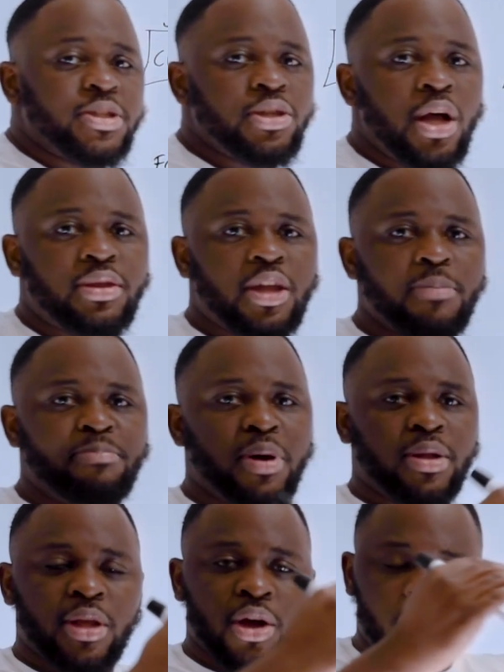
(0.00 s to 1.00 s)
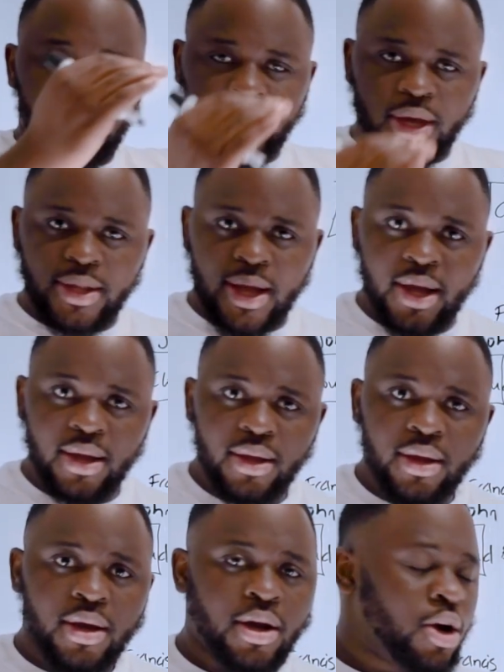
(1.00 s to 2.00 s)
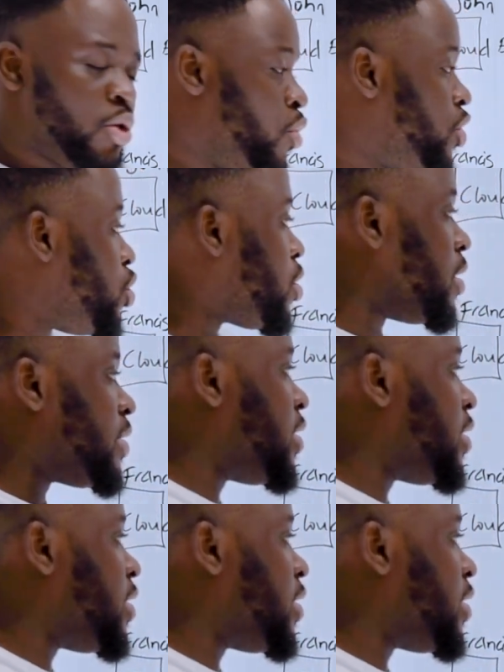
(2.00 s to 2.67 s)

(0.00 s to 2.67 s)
is nothing but a container which you can